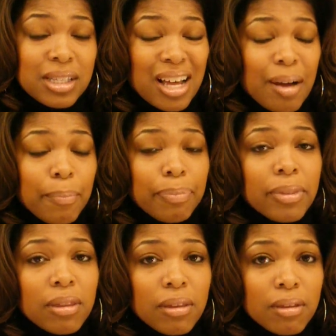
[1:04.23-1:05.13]
is
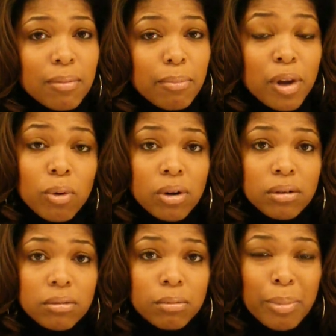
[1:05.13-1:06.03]

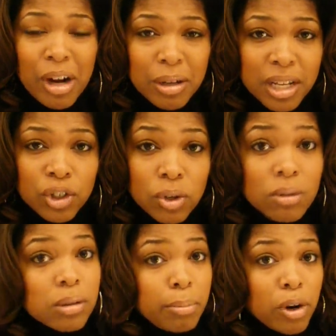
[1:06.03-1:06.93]
Mineral, Bare
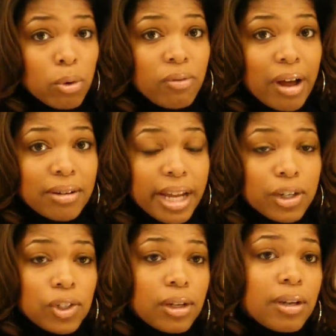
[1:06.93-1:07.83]
Essentials Mineral
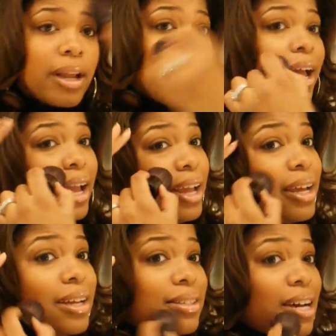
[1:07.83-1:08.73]
Foundation.
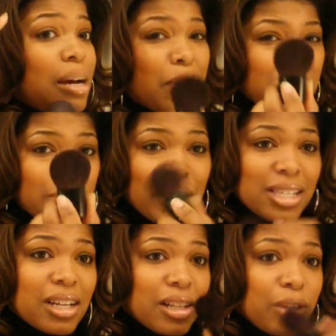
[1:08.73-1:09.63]
And I just
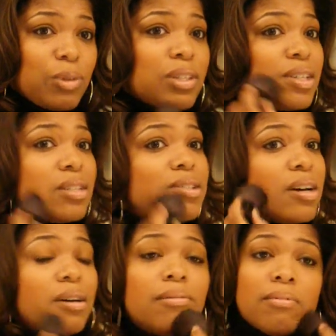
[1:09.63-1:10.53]
basically use this
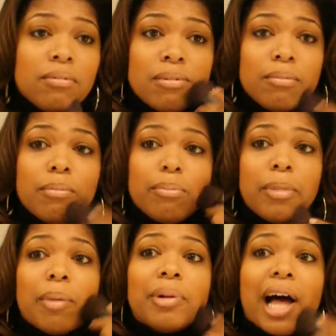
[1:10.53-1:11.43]
to
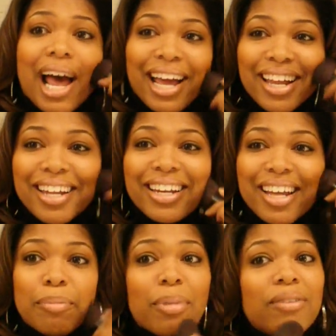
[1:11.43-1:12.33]
apply it
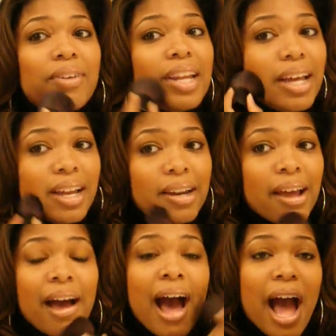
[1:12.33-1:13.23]
and buff it in.
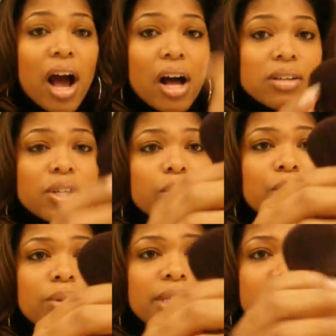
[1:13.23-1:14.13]
I also
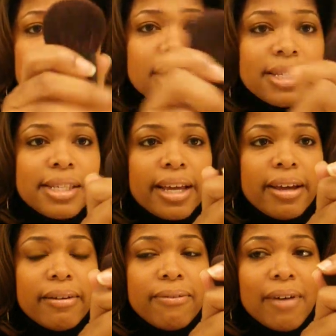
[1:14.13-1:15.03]
use this
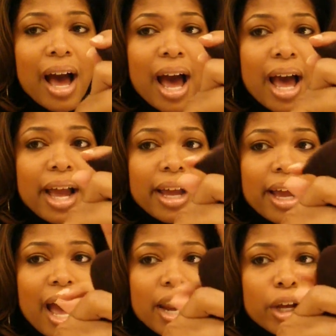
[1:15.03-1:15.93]
if
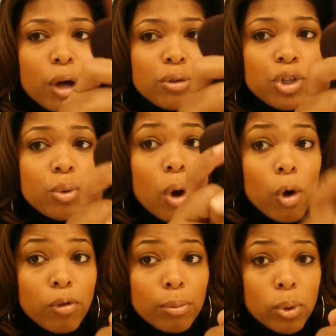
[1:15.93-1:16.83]
I kind of go too
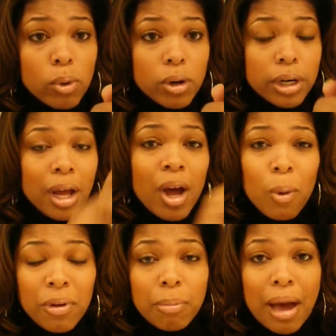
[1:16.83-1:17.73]
overboard
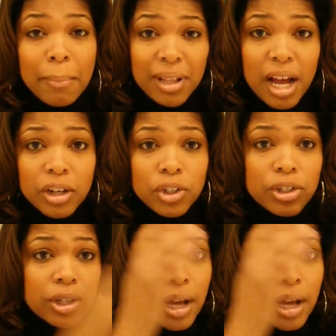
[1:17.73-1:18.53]
with my blush.